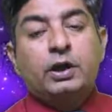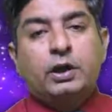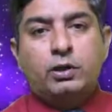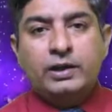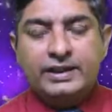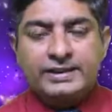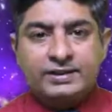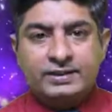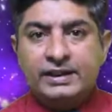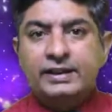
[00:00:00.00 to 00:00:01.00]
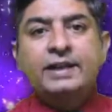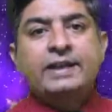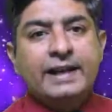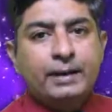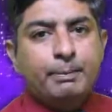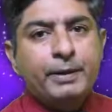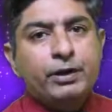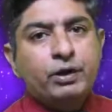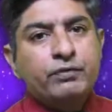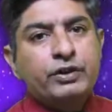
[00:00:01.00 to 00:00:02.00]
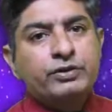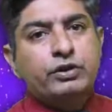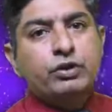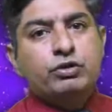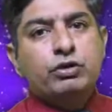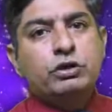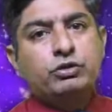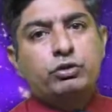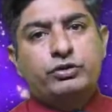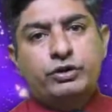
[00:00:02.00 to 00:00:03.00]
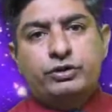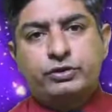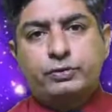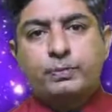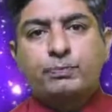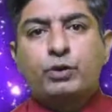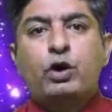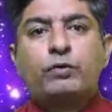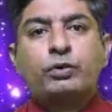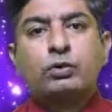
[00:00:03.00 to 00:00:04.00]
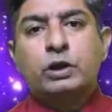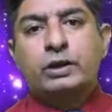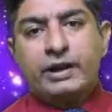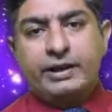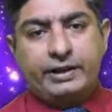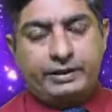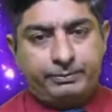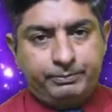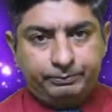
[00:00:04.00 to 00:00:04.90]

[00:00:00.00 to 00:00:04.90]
Now let's see the development of institutional sources of rural credit.